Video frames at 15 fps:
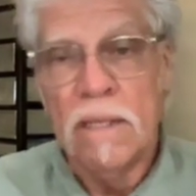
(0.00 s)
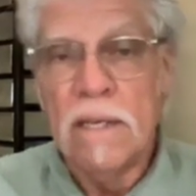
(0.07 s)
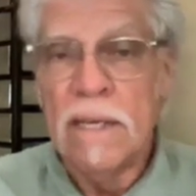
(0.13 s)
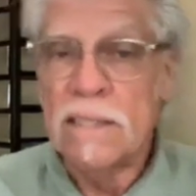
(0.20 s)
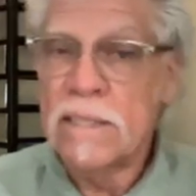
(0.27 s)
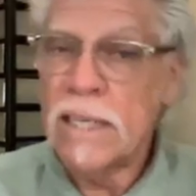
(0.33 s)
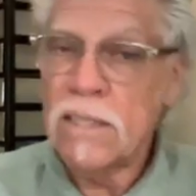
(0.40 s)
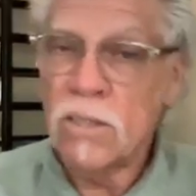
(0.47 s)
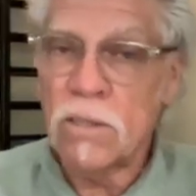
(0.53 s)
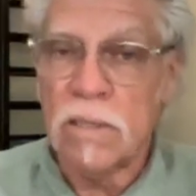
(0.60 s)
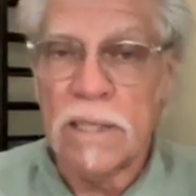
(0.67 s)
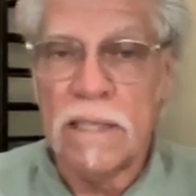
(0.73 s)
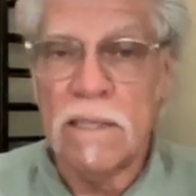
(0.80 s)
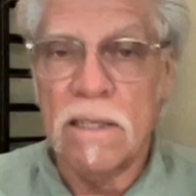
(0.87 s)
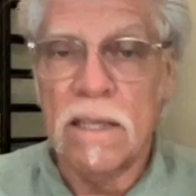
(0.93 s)

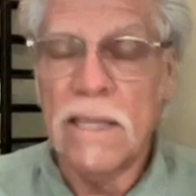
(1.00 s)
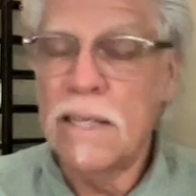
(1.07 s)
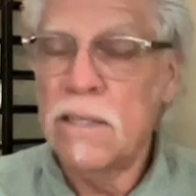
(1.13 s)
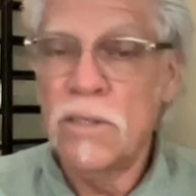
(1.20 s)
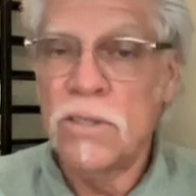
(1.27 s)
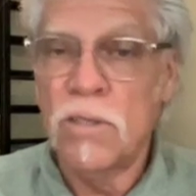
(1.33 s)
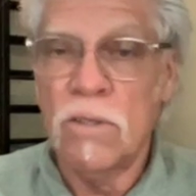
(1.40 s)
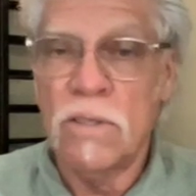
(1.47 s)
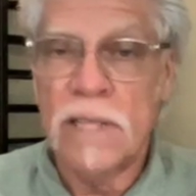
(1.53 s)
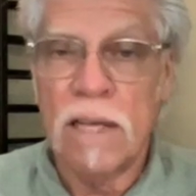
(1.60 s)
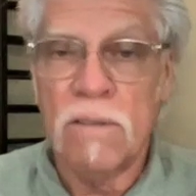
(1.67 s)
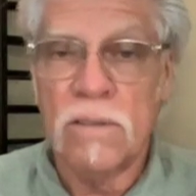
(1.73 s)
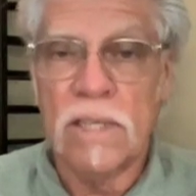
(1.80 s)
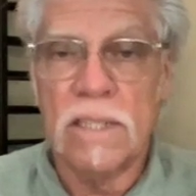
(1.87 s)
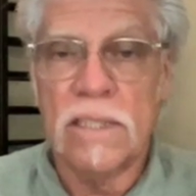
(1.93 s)
Essentially, the literature
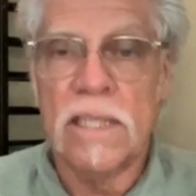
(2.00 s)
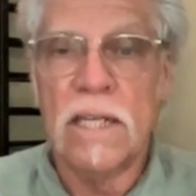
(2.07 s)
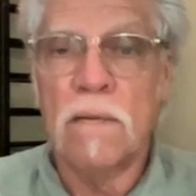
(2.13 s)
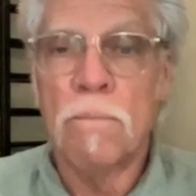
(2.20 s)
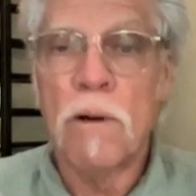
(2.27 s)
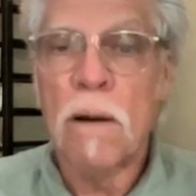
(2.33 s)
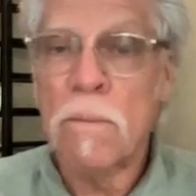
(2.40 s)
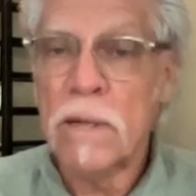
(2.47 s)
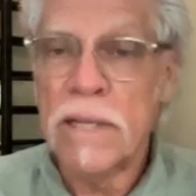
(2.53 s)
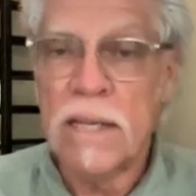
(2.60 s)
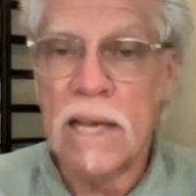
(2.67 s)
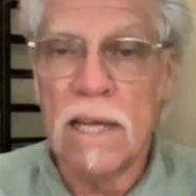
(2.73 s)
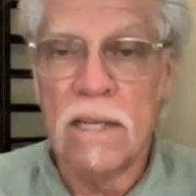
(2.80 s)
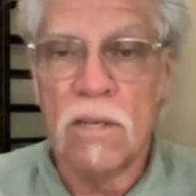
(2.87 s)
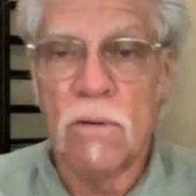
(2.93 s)
tells us that a properly
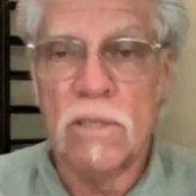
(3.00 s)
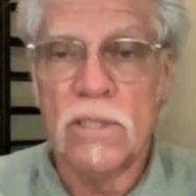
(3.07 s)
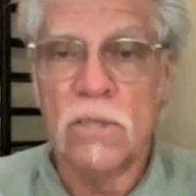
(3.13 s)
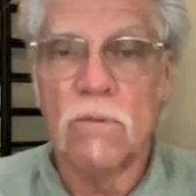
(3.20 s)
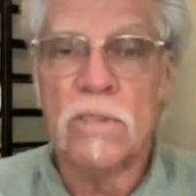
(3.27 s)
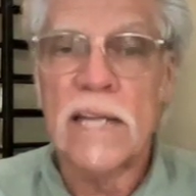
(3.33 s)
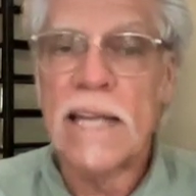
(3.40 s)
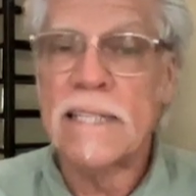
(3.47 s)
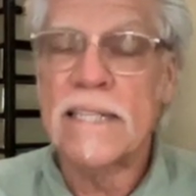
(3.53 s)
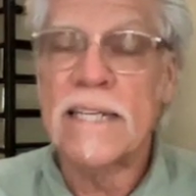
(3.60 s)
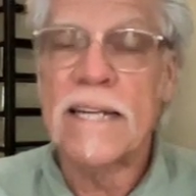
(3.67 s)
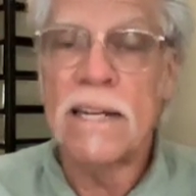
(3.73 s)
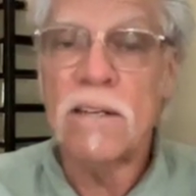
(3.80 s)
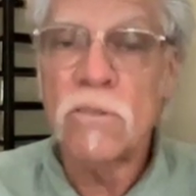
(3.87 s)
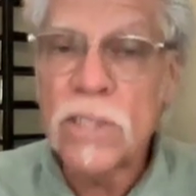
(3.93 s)
cut crystal takes in
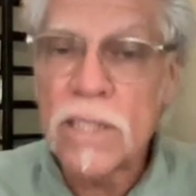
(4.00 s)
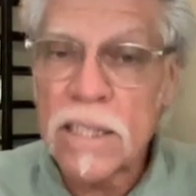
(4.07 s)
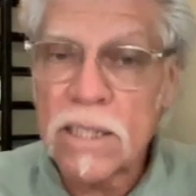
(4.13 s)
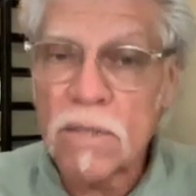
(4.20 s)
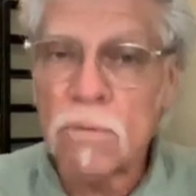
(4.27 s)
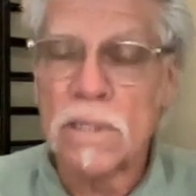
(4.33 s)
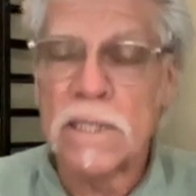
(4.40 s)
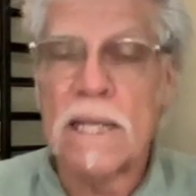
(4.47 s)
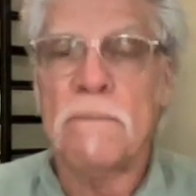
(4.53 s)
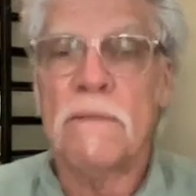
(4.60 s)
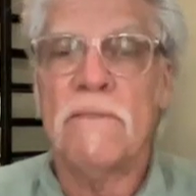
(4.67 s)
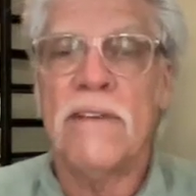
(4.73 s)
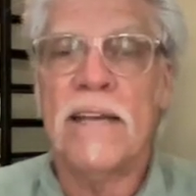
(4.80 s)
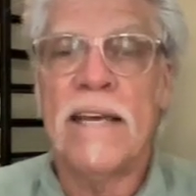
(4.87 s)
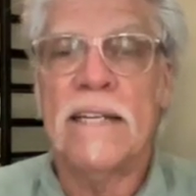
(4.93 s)
energy at the
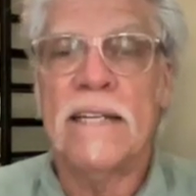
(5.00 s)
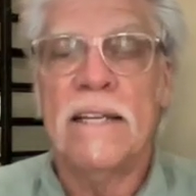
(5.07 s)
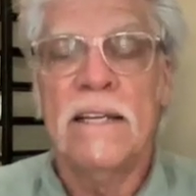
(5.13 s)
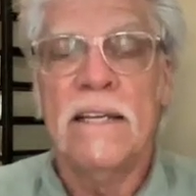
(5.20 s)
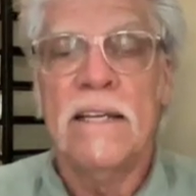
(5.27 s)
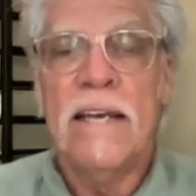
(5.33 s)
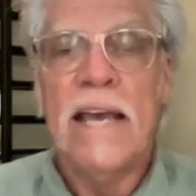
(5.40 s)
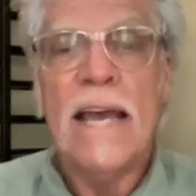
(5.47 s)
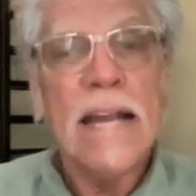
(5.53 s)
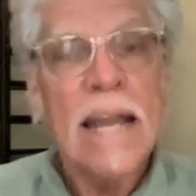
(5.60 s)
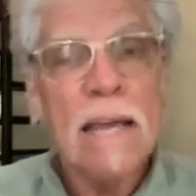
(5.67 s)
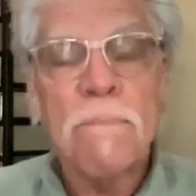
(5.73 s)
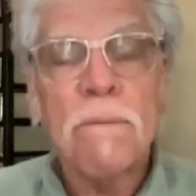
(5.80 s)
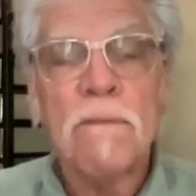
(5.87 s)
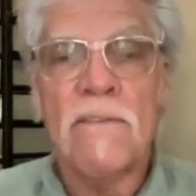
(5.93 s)
receptive end and
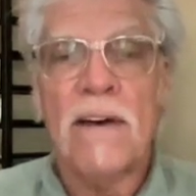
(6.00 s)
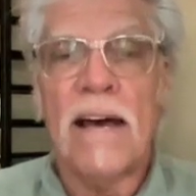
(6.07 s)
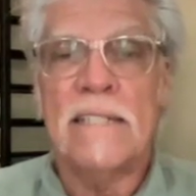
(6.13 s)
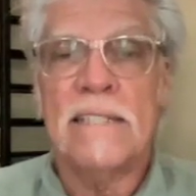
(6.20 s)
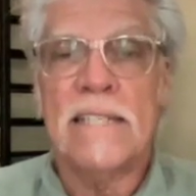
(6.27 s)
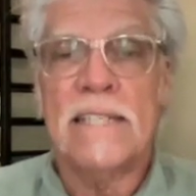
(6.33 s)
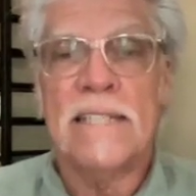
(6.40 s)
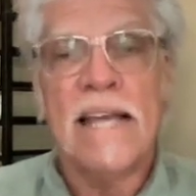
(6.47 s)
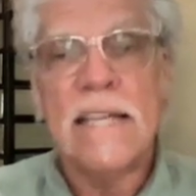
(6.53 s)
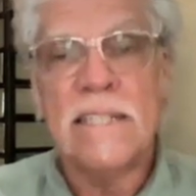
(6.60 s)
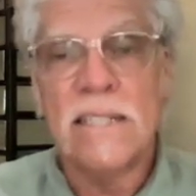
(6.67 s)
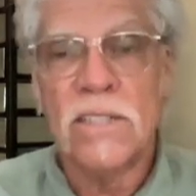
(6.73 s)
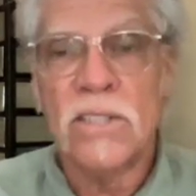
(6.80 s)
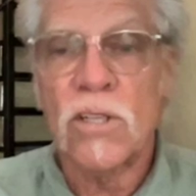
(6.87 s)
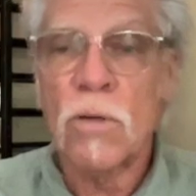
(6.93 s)
amplifies it as
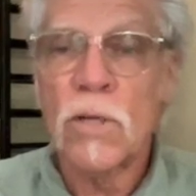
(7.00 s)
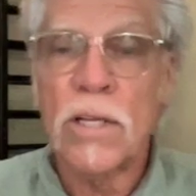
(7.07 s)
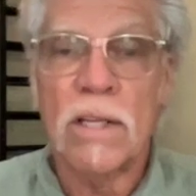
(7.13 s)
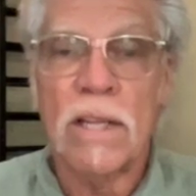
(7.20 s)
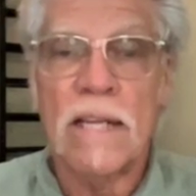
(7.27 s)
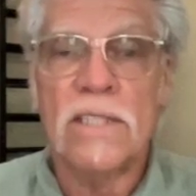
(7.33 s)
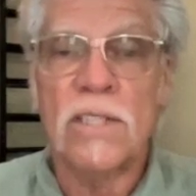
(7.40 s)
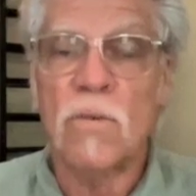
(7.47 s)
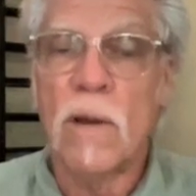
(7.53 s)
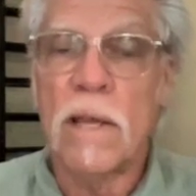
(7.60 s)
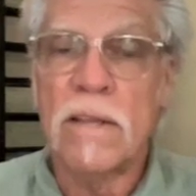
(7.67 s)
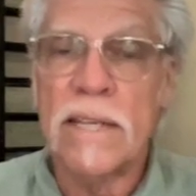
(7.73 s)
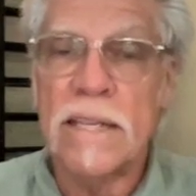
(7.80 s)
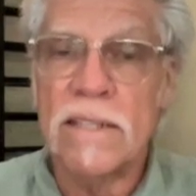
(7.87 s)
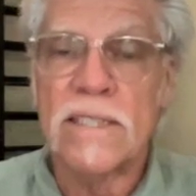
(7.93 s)
it circulates around
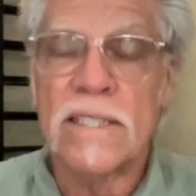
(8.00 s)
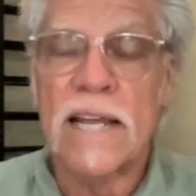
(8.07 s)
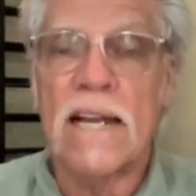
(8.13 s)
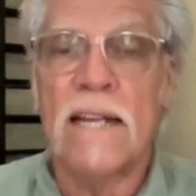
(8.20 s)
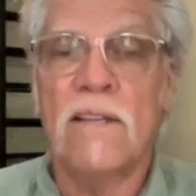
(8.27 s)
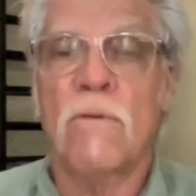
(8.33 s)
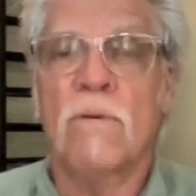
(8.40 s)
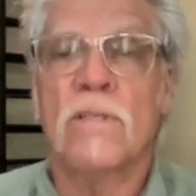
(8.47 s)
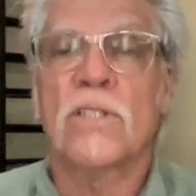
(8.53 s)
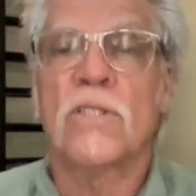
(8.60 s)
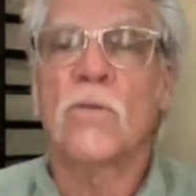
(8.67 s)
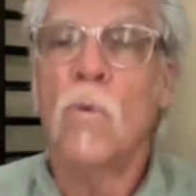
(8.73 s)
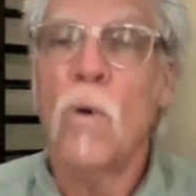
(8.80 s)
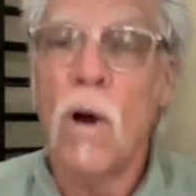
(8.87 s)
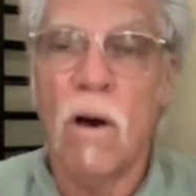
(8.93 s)
the inside of the crystal
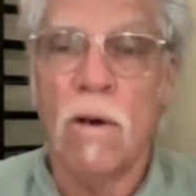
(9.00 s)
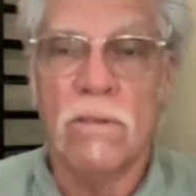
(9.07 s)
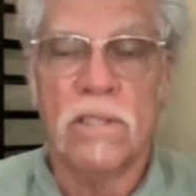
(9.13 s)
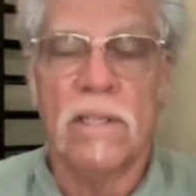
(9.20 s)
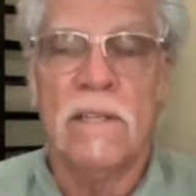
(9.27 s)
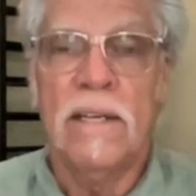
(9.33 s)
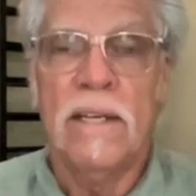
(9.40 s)
walls,